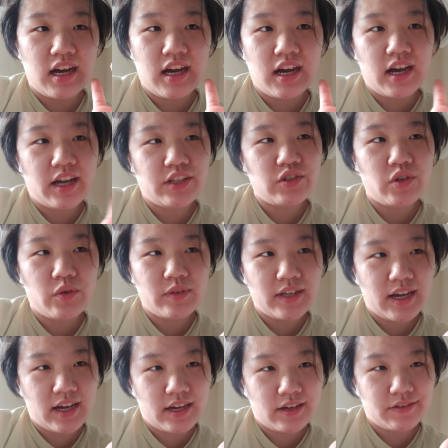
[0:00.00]
I don't
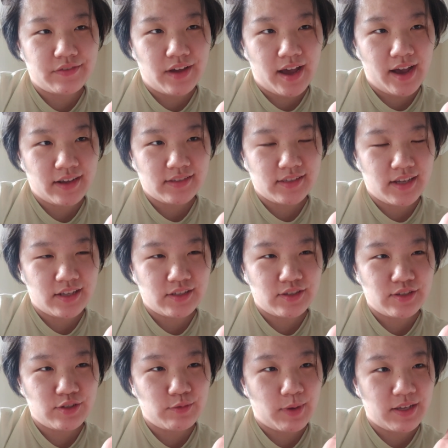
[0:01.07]
have access
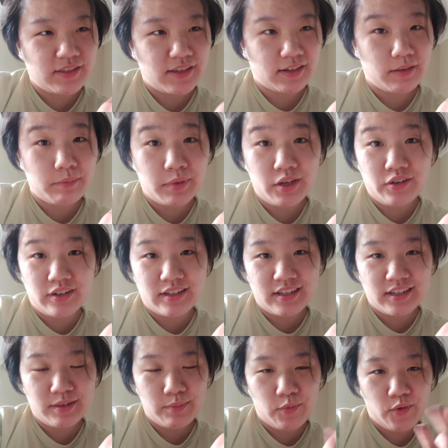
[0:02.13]
to my second period
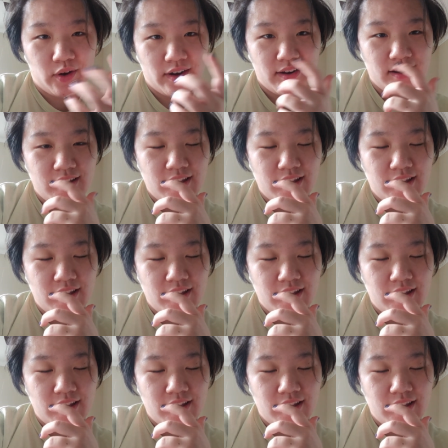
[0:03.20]
anymore.